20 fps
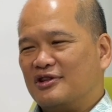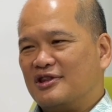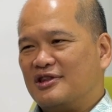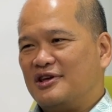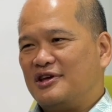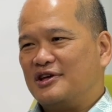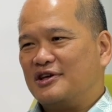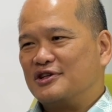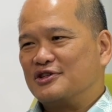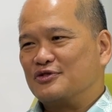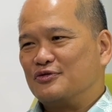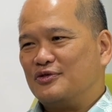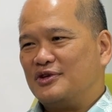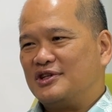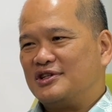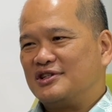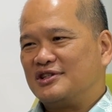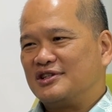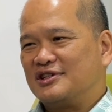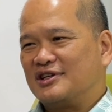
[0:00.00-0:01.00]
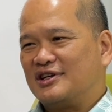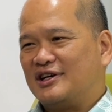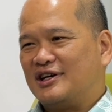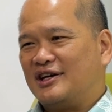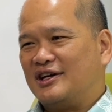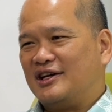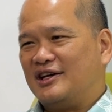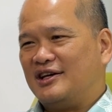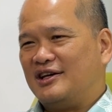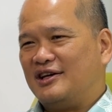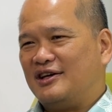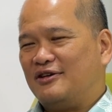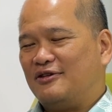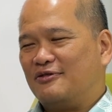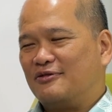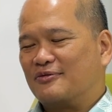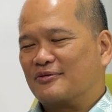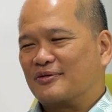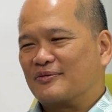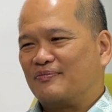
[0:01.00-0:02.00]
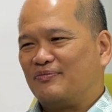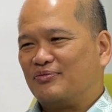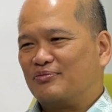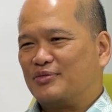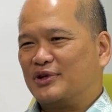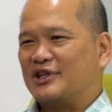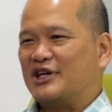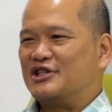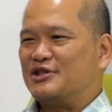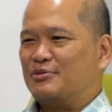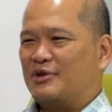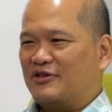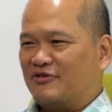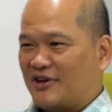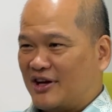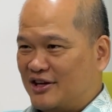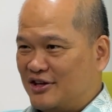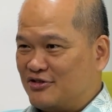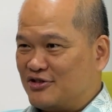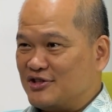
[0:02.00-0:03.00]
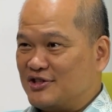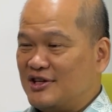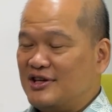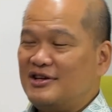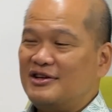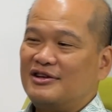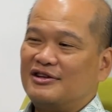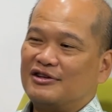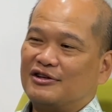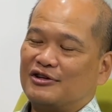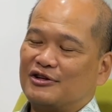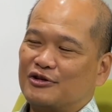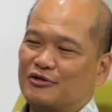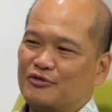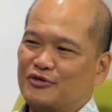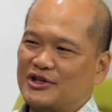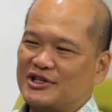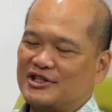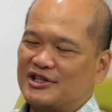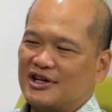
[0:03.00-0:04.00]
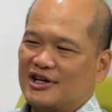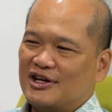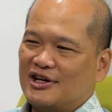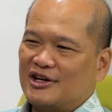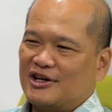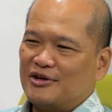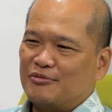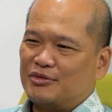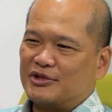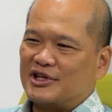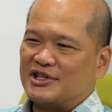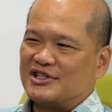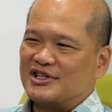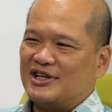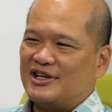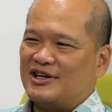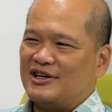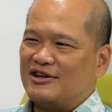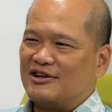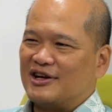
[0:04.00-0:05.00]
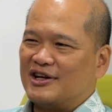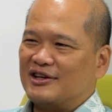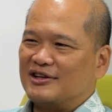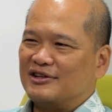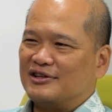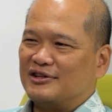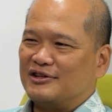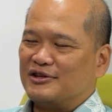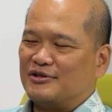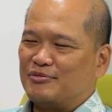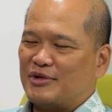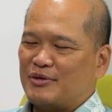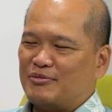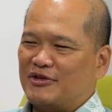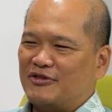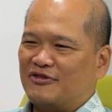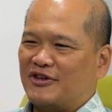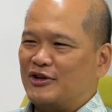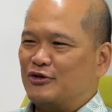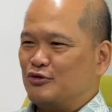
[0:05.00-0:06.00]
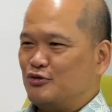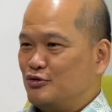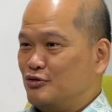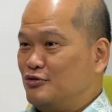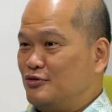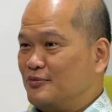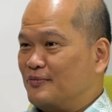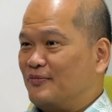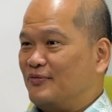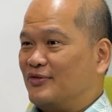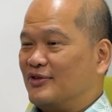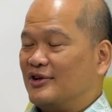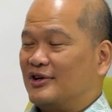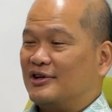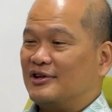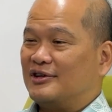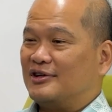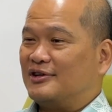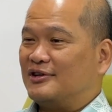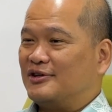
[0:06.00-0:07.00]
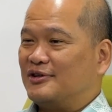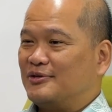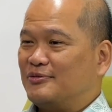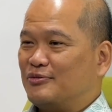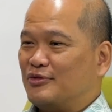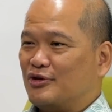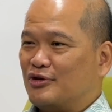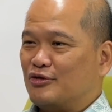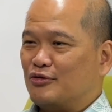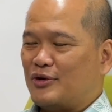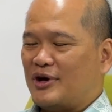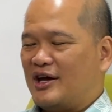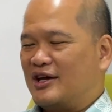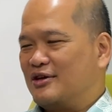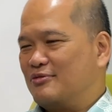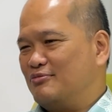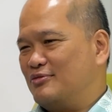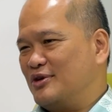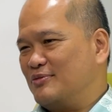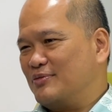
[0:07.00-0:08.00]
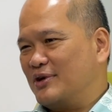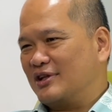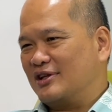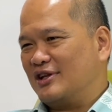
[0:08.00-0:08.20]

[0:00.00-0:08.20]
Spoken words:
things which I potentially may find interesting, or which potentially might be fun to do, or where I can bring particular